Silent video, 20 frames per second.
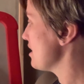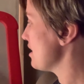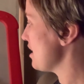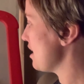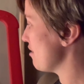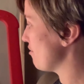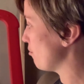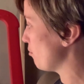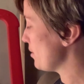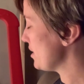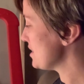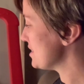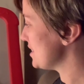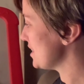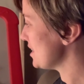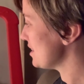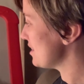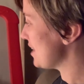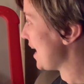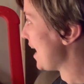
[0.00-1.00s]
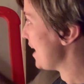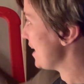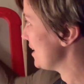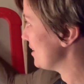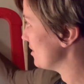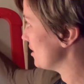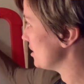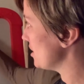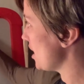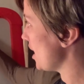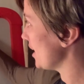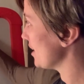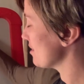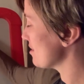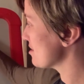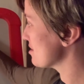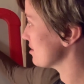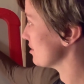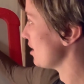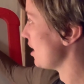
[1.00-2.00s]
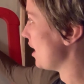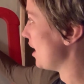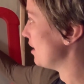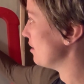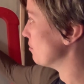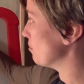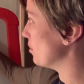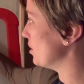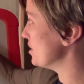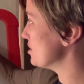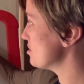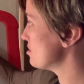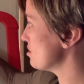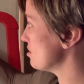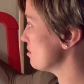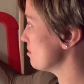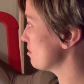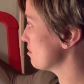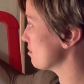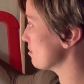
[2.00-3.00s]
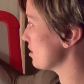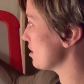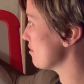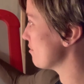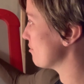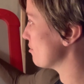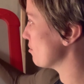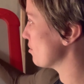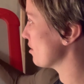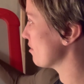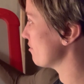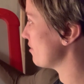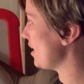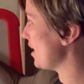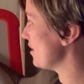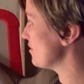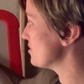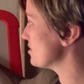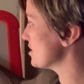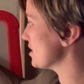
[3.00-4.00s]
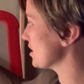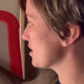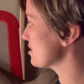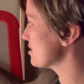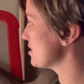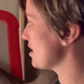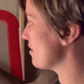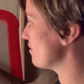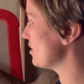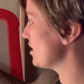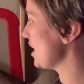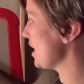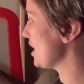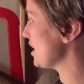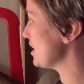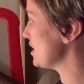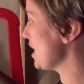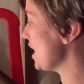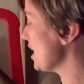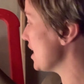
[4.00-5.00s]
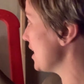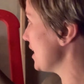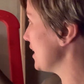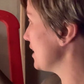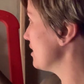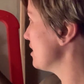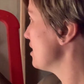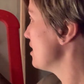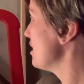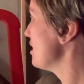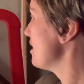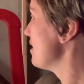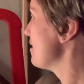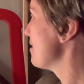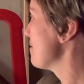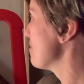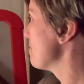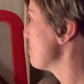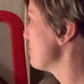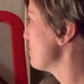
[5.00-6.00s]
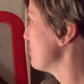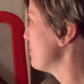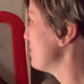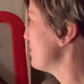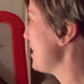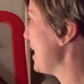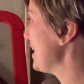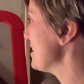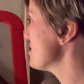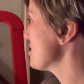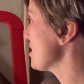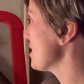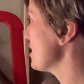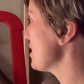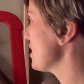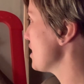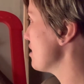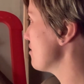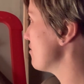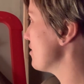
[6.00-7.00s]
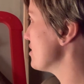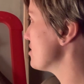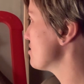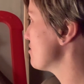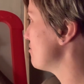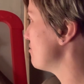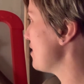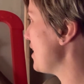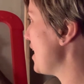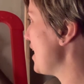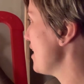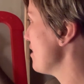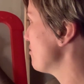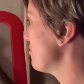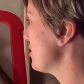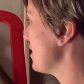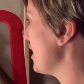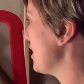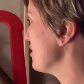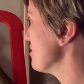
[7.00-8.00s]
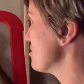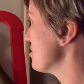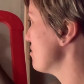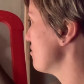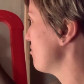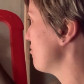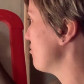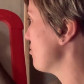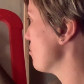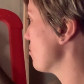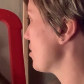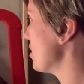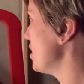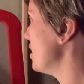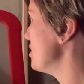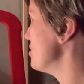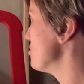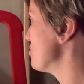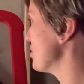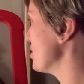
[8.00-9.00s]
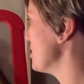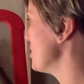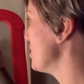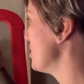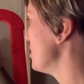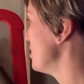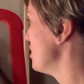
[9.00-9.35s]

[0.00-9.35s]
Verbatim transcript: If we did that in the ninth slot, one, two, three, four, five, six, seven, eight, nine, that's gonna give us 5,400.